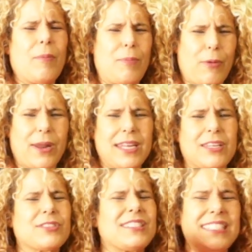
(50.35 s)
break,
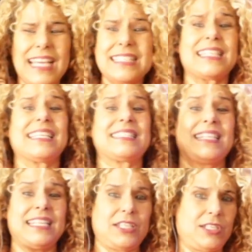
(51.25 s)
because he has like
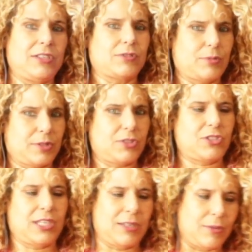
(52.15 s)
10 years with the
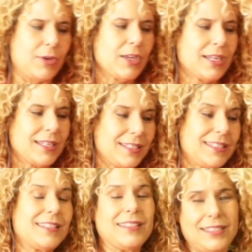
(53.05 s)
channel.
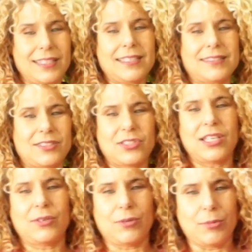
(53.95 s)
He has the
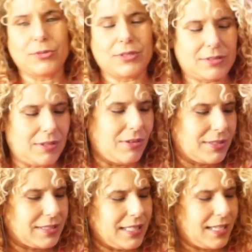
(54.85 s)
channel almost as long
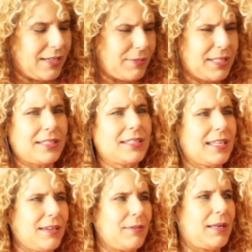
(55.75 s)
as I have it. I think I
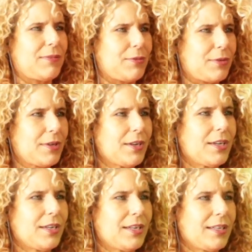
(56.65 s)
have it like for,
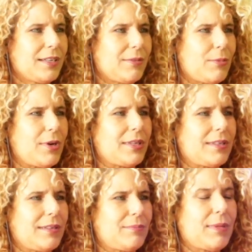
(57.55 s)
what?
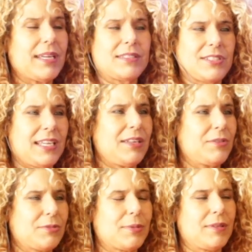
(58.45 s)
My
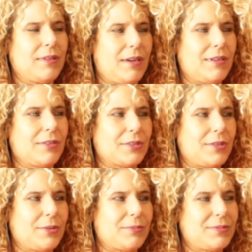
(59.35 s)
channel's been longer,
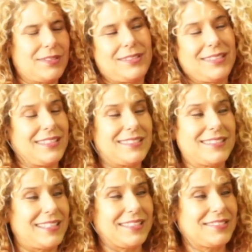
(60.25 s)
though. The thing is
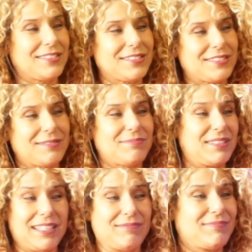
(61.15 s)
that I just
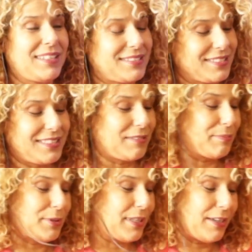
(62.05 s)
didn't
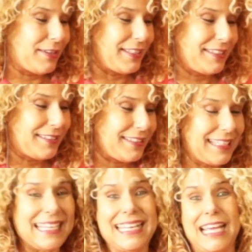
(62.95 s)
put out anything,
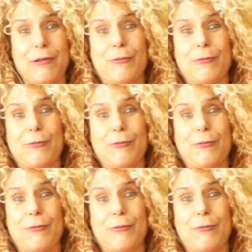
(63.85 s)
and I